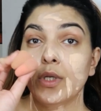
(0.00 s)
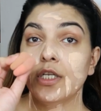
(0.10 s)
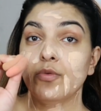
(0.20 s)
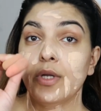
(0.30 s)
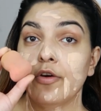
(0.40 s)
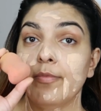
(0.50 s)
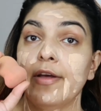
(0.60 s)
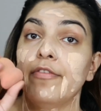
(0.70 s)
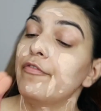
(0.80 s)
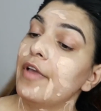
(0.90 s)
one is one of
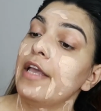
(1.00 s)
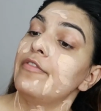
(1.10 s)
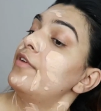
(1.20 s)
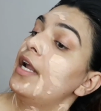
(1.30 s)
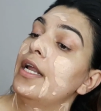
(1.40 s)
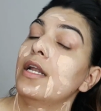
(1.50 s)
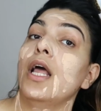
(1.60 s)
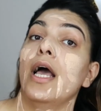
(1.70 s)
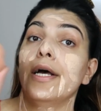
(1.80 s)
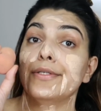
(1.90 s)
my
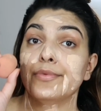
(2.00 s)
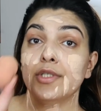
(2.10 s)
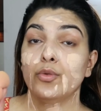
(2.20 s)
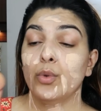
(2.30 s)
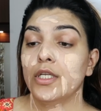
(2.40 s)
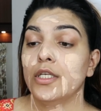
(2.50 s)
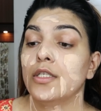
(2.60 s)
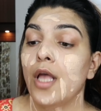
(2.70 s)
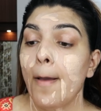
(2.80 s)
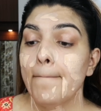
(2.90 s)
favorite, and this one
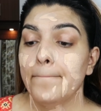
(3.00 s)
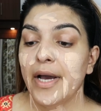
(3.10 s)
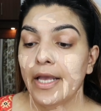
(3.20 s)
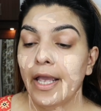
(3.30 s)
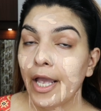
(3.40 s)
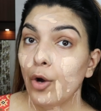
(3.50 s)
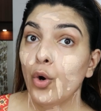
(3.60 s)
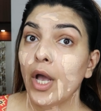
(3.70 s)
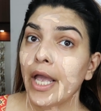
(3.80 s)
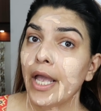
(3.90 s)
is by
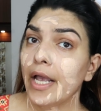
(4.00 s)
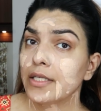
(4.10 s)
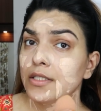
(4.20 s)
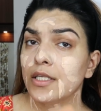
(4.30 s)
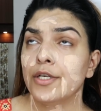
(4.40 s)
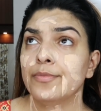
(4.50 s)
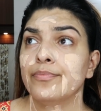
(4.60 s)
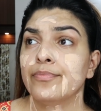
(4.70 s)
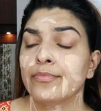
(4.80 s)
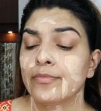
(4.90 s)
AOA. It's
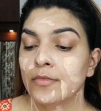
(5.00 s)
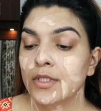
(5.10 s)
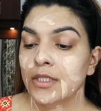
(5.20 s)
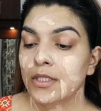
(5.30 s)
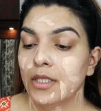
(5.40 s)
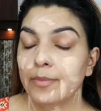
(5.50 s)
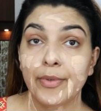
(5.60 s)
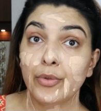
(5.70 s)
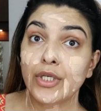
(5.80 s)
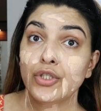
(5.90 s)

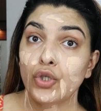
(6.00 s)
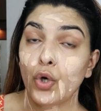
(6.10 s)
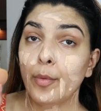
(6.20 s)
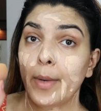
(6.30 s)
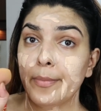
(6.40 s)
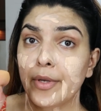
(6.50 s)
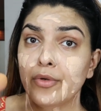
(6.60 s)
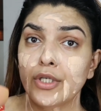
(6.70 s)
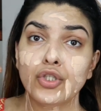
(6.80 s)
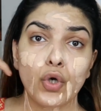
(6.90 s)
Beauty Soak by
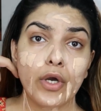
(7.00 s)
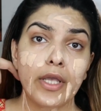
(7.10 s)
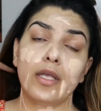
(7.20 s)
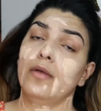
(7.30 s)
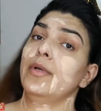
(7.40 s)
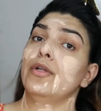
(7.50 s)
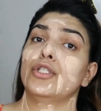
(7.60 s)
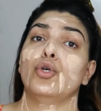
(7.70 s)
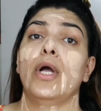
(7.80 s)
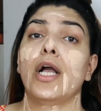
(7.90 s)
Beauty Soak. Beauty
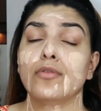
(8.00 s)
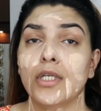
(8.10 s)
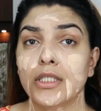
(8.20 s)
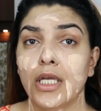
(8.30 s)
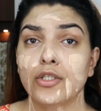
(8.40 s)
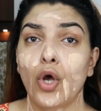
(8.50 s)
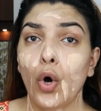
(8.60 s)
Soak actually sells